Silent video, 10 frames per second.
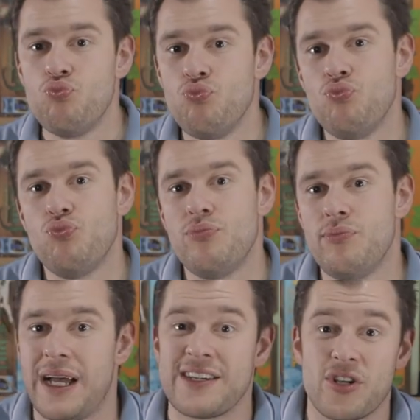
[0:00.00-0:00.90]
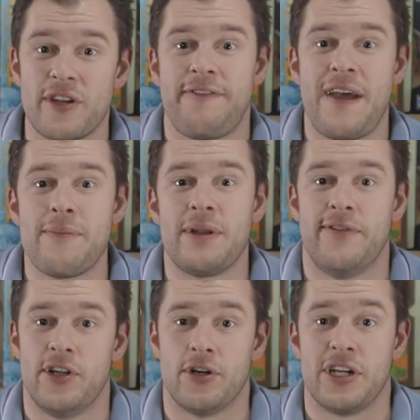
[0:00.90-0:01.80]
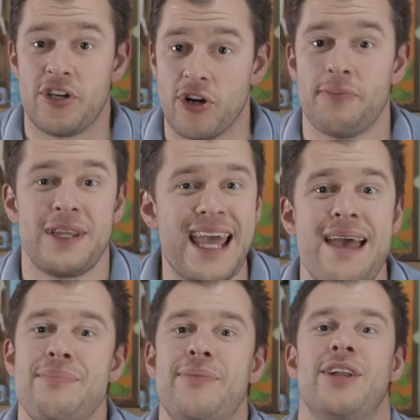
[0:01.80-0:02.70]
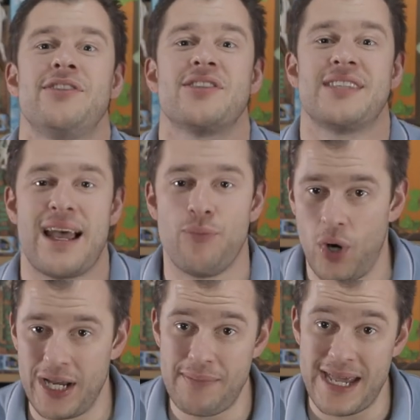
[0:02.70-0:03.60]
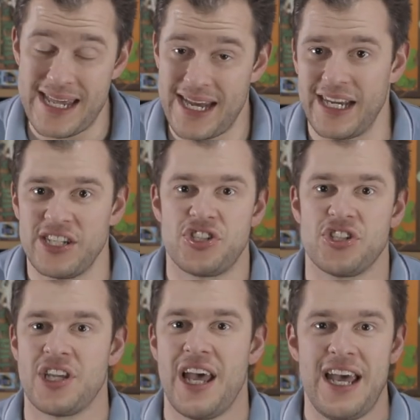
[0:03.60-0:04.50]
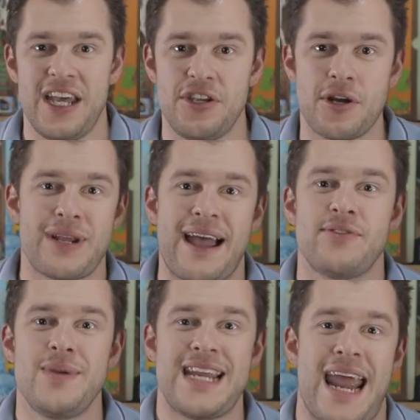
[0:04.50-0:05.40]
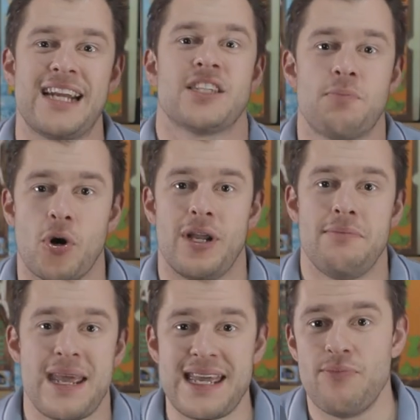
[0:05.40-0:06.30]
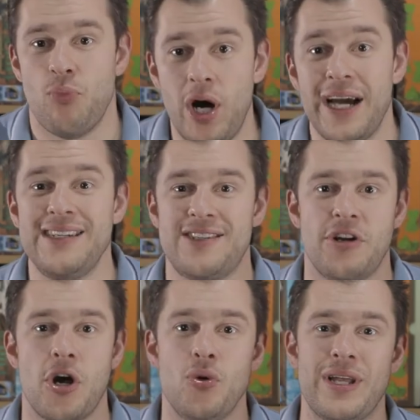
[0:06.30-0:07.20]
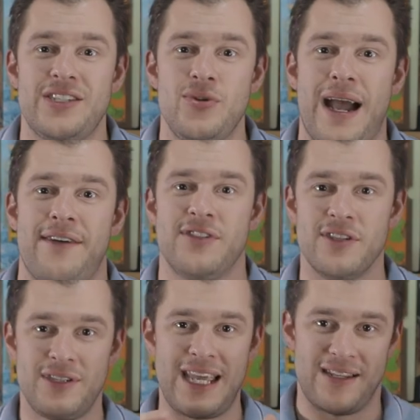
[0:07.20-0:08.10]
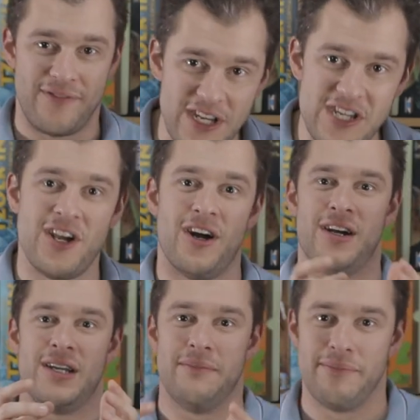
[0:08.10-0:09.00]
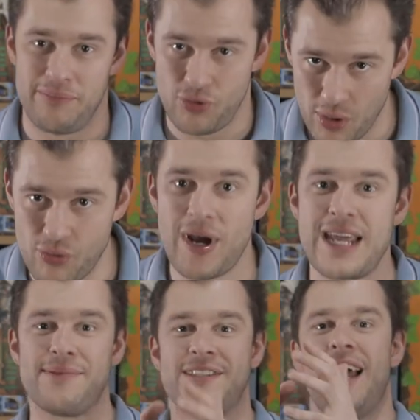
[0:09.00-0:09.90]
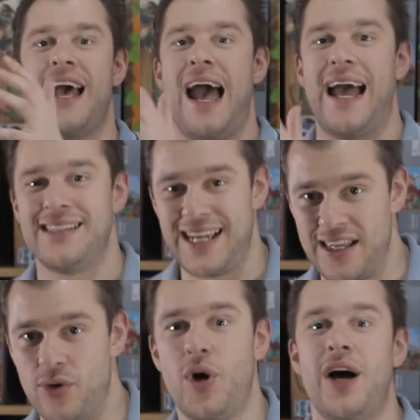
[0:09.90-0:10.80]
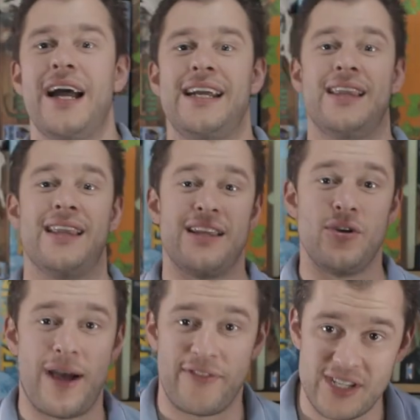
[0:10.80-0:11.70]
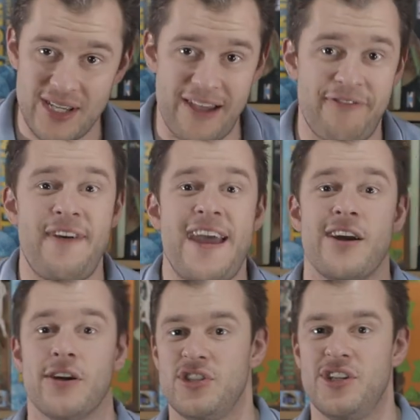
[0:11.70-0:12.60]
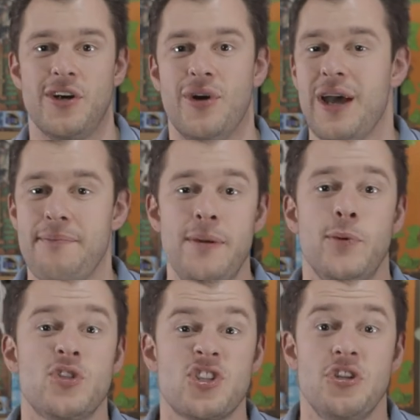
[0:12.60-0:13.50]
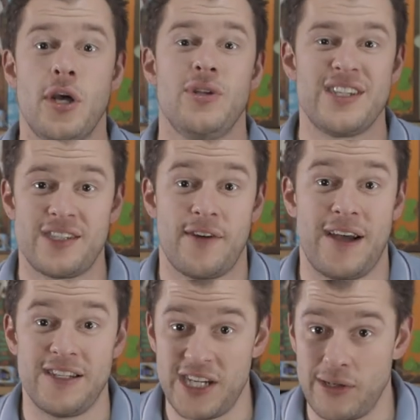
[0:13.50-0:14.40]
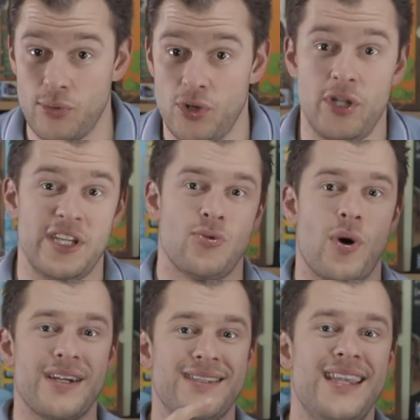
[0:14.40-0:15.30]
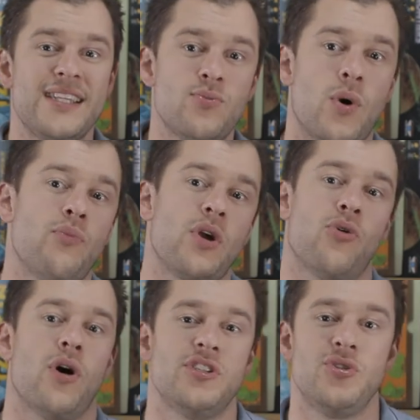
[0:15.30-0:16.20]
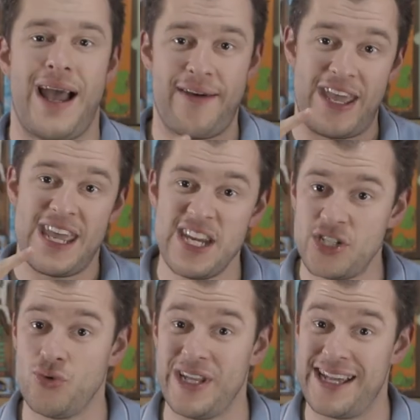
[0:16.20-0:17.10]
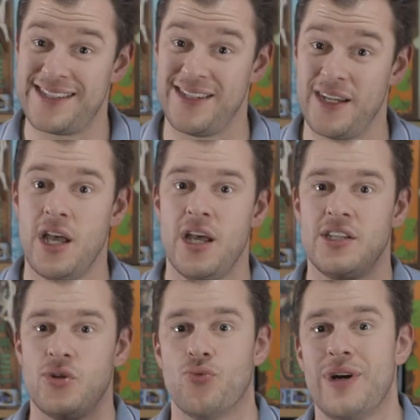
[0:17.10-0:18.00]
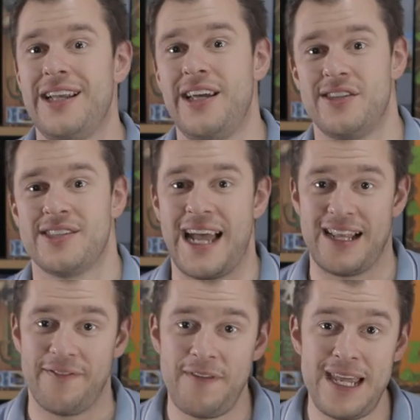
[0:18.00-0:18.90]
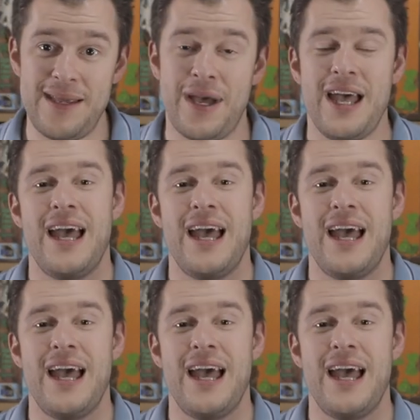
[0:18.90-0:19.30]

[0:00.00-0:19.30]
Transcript: mm, that's got a fair bit of a learning curve, but again, people understand winemaking. It's just, you don't have to be an expert in making wine to know that you have to get a vineyard and grow grapes and take the wine and that you have it at fairs. You know, people just know this stuff out of general knowledge, whereas this one requires you to have a history lesson to really understand the theme,